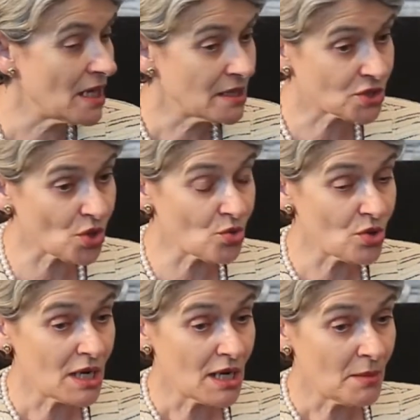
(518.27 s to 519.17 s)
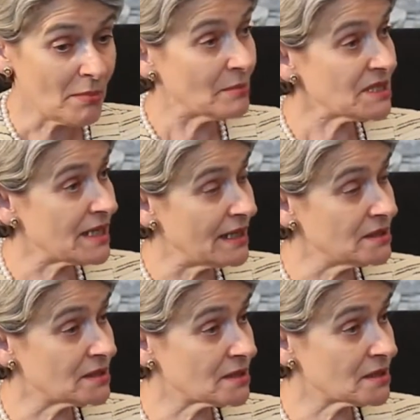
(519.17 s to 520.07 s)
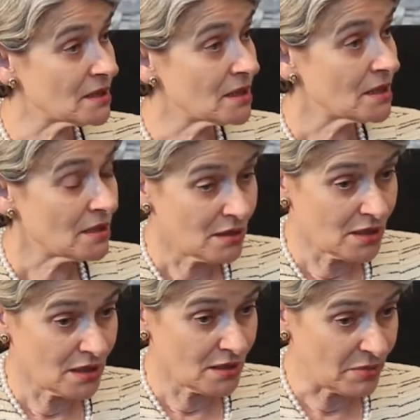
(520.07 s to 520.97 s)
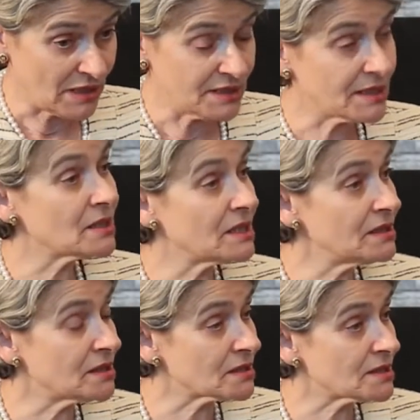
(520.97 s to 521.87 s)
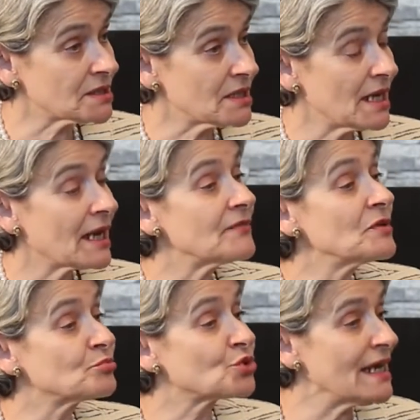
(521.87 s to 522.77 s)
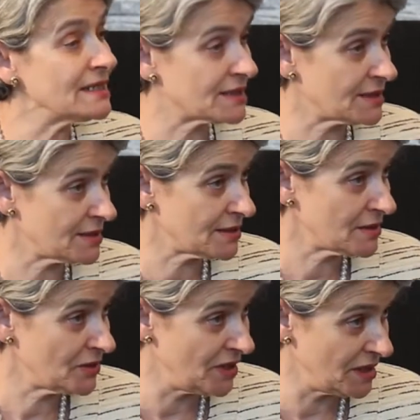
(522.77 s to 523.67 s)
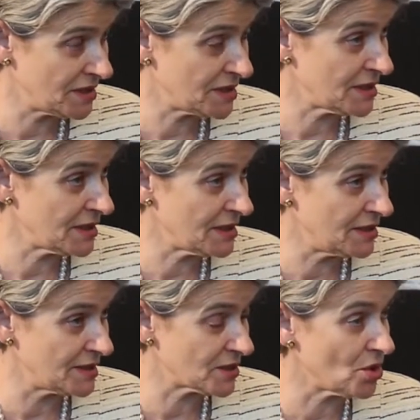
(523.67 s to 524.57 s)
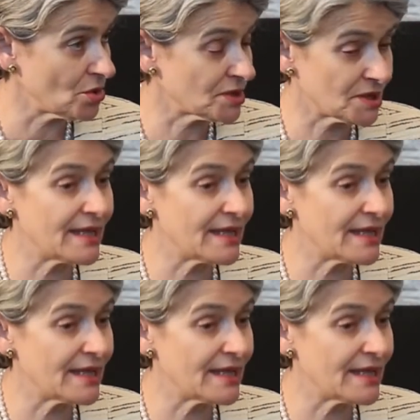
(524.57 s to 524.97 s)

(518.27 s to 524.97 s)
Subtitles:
So member states, political leaders have embraced these goals.